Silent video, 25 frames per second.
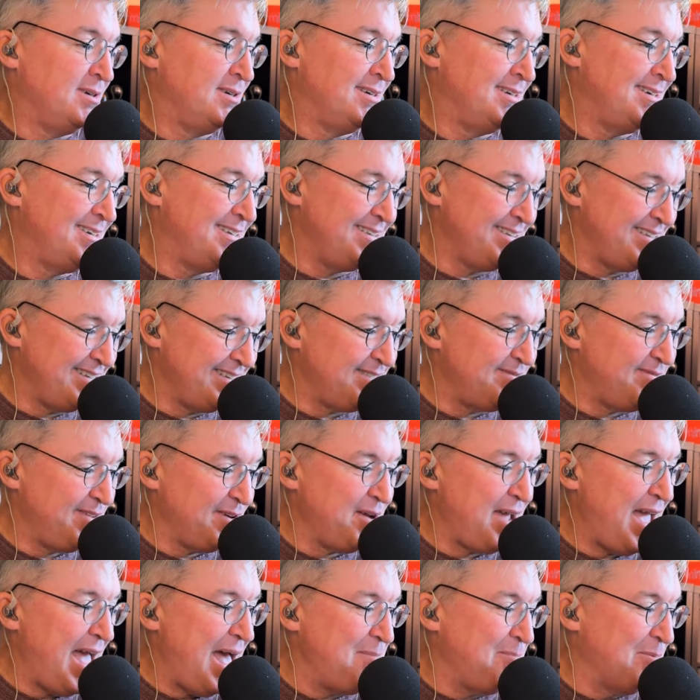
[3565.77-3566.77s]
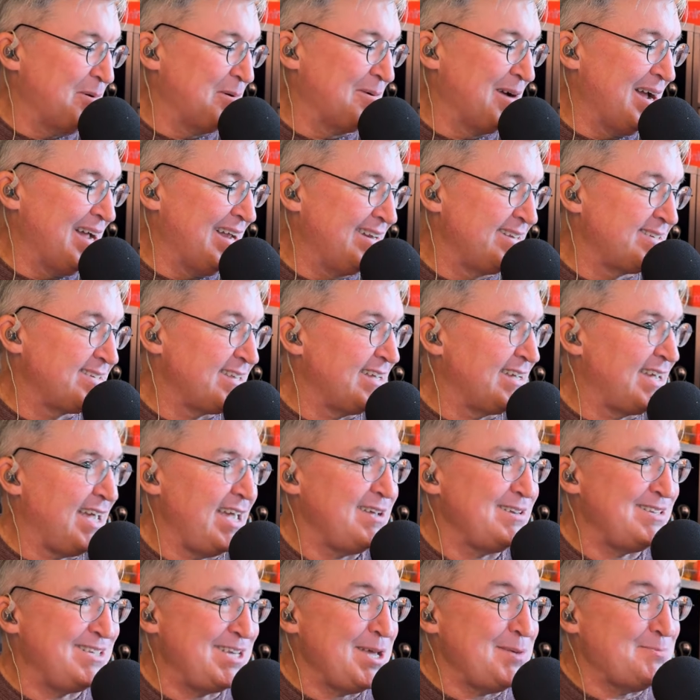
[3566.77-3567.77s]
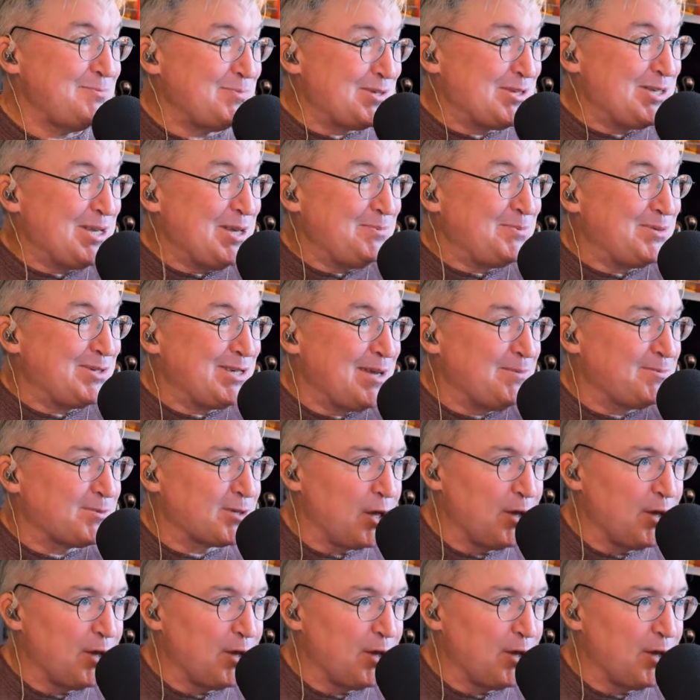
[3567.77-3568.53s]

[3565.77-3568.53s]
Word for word: this is very Apple, right? It's like, hey, yeah. chips, chips, chips.